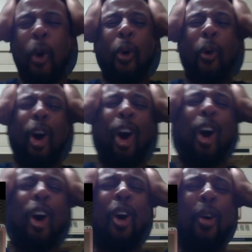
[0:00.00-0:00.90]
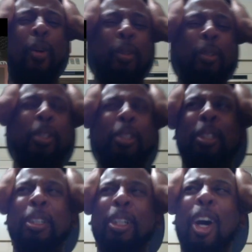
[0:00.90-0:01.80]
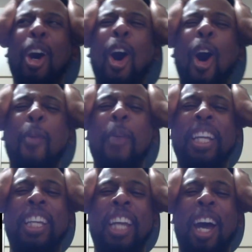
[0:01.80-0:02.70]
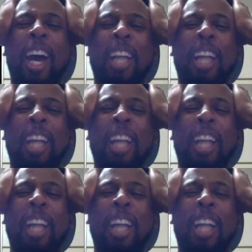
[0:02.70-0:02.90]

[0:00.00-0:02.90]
Oh. Oh. Oh my God.